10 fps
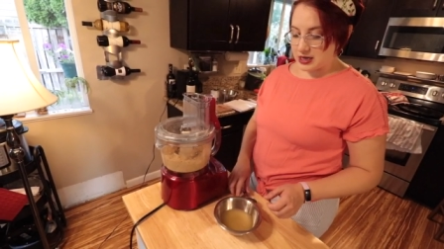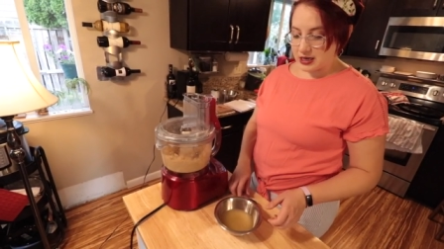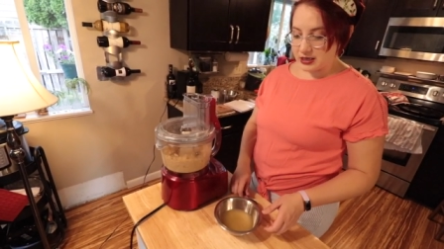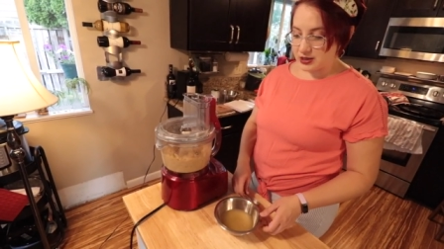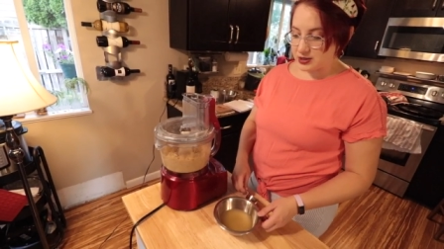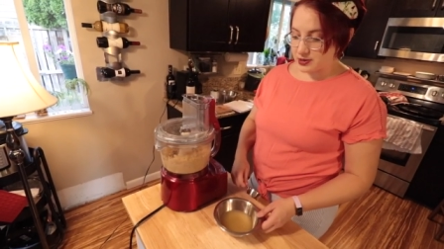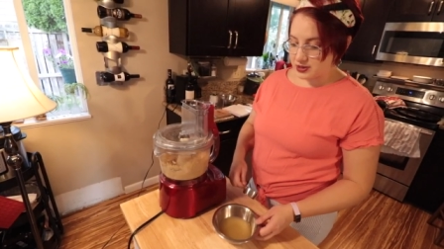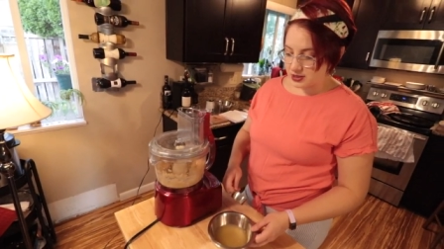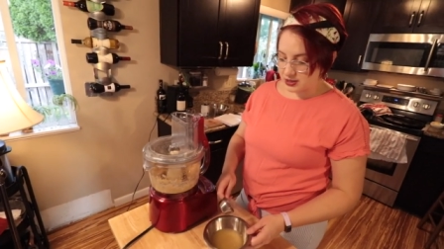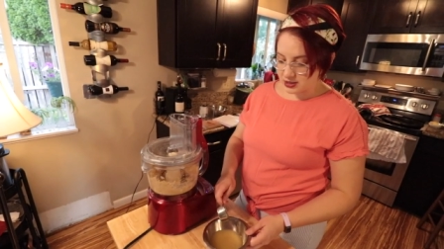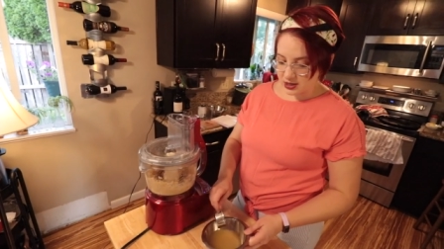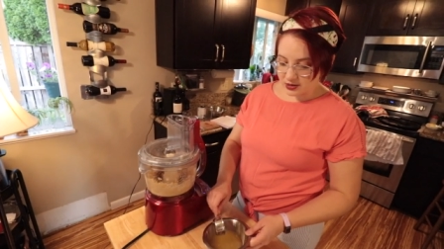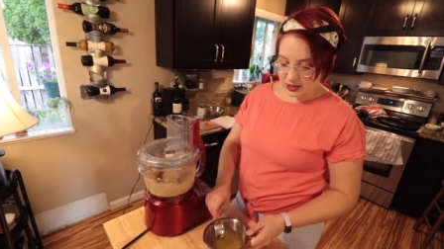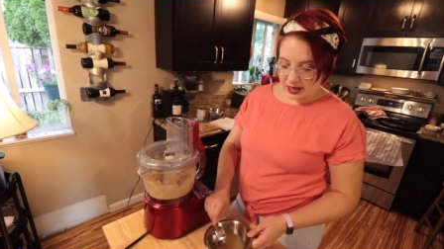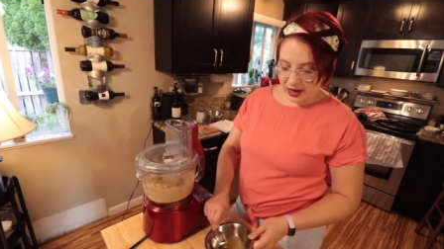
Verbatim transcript: And you're supposed to slowly